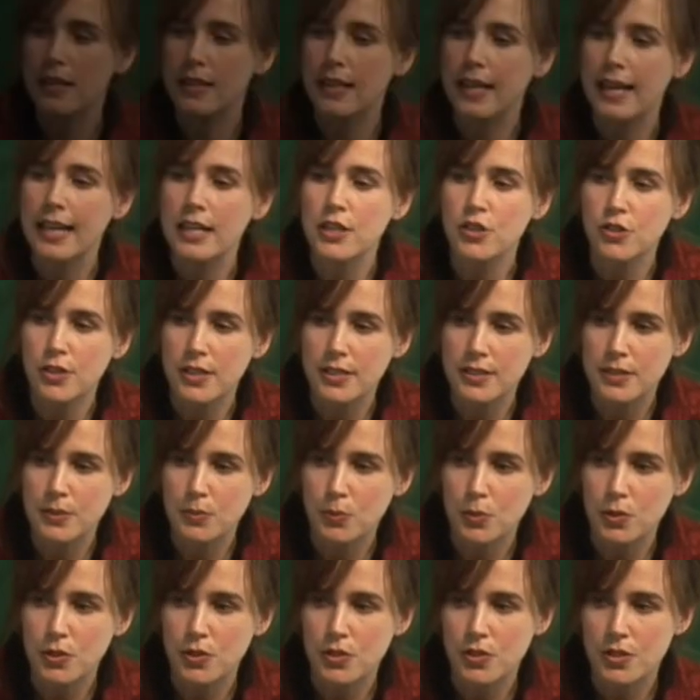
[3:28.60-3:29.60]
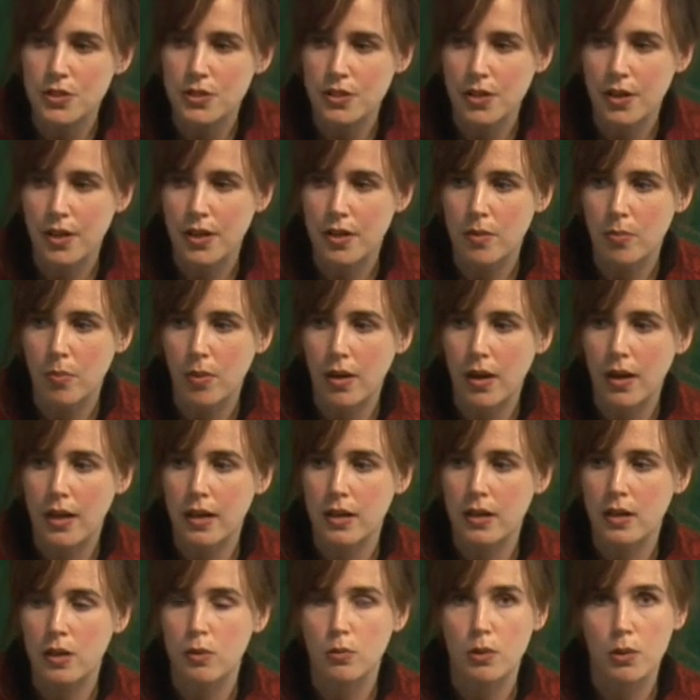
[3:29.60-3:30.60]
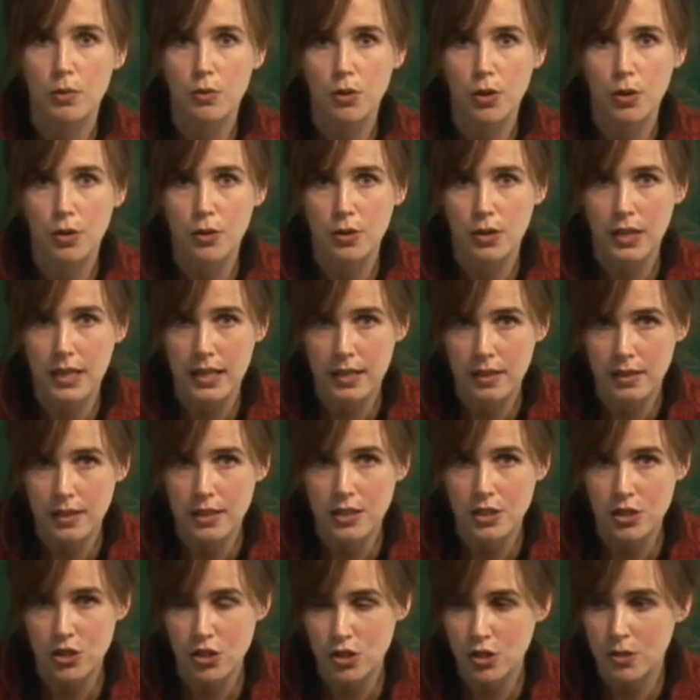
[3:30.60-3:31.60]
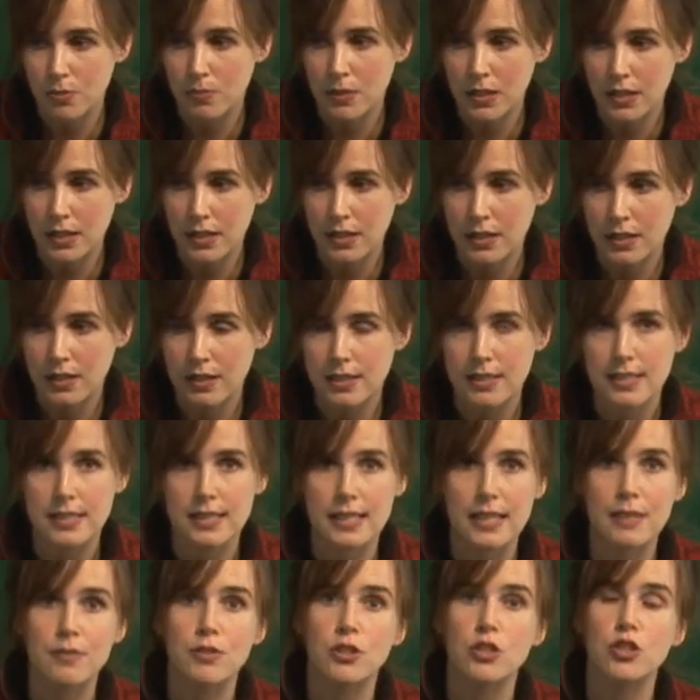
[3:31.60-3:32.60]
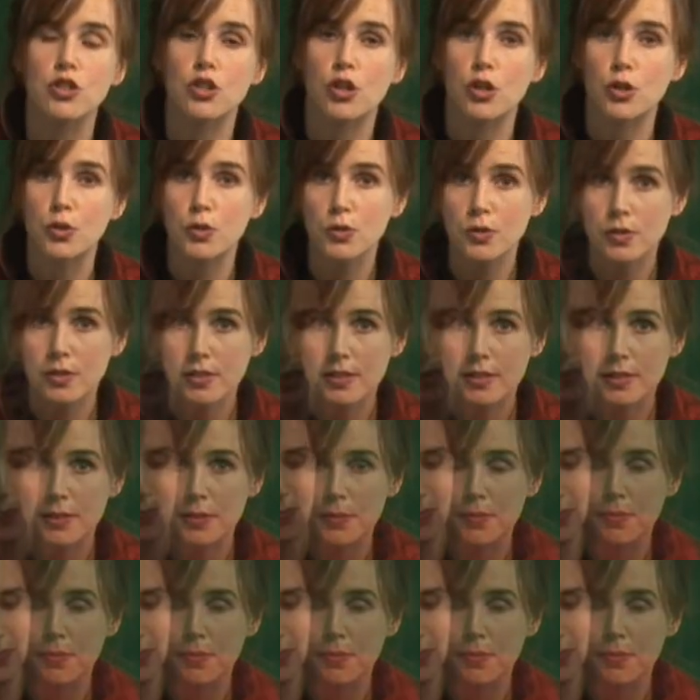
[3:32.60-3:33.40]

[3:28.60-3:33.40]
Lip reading: The headdress was designed by a well-known English milliner, Stephen Jones.